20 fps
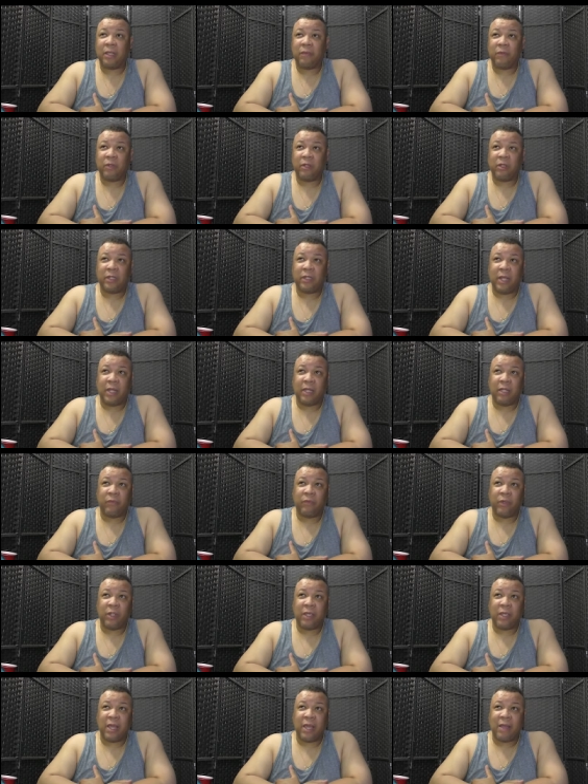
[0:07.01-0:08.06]
give you a daily
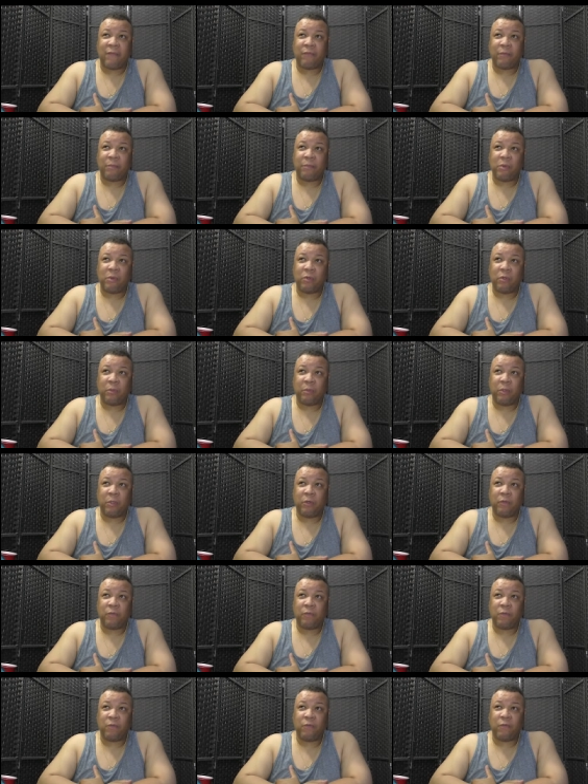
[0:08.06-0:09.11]
recap for Bold and
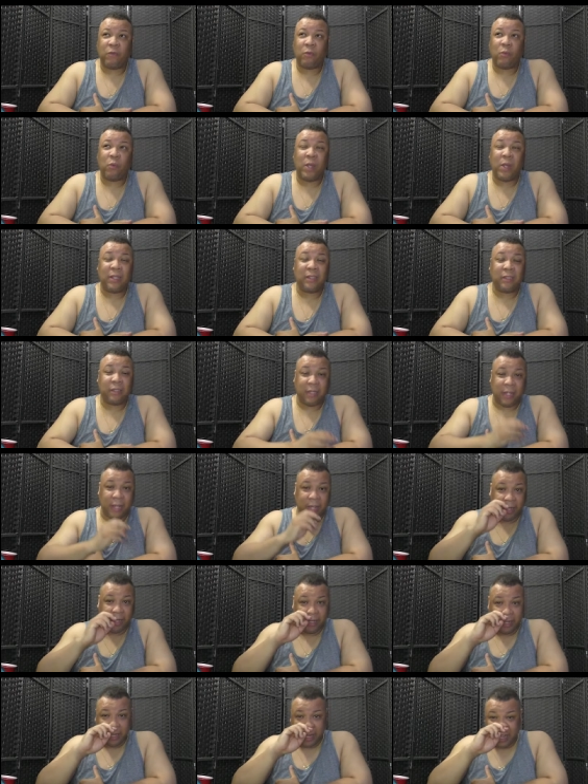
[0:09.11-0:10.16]
Beautiful for
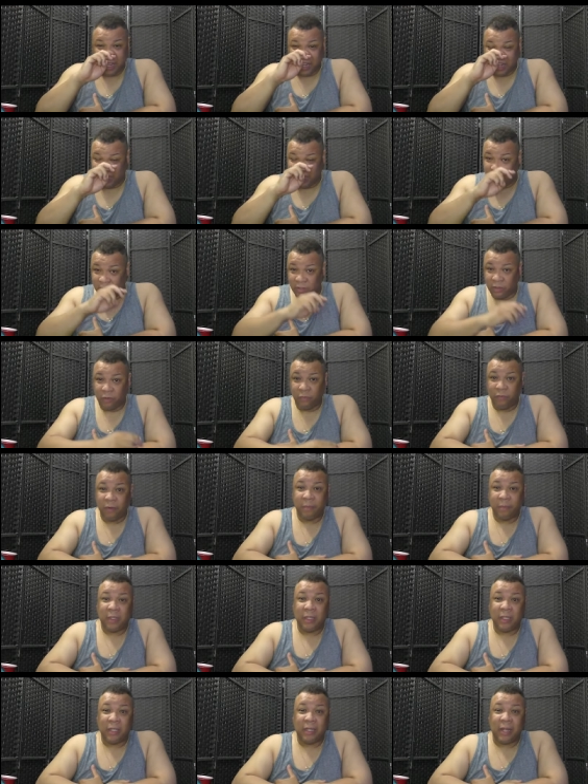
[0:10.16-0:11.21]
Wednesday,
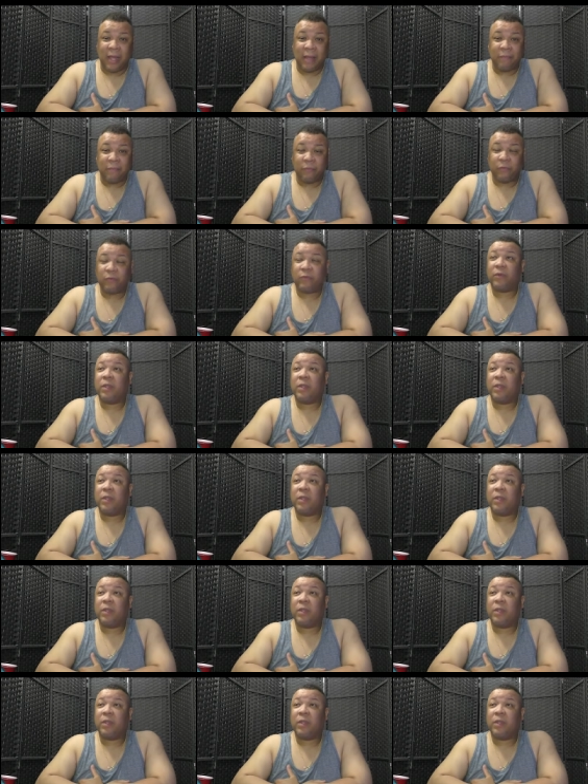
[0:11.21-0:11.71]
November the 11th.